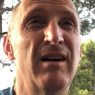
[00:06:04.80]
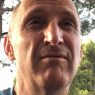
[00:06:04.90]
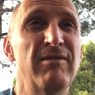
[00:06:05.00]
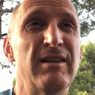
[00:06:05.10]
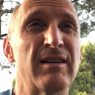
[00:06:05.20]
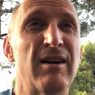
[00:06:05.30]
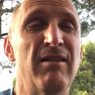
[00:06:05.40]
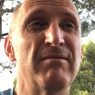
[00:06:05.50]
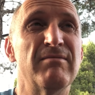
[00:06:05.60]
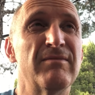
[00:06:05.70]
I really
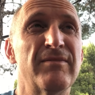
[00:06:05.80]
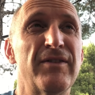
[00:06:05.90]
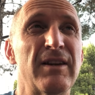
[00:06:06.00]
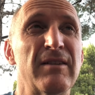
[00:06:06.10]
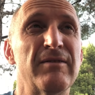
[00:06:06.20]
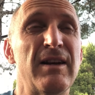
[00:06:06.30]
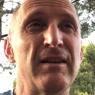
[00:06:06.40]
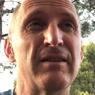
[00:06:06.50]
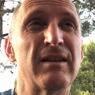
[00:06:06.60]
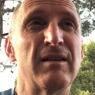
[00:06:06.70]
can't think of
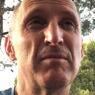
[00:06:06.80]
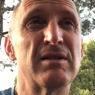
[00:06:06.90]
anything in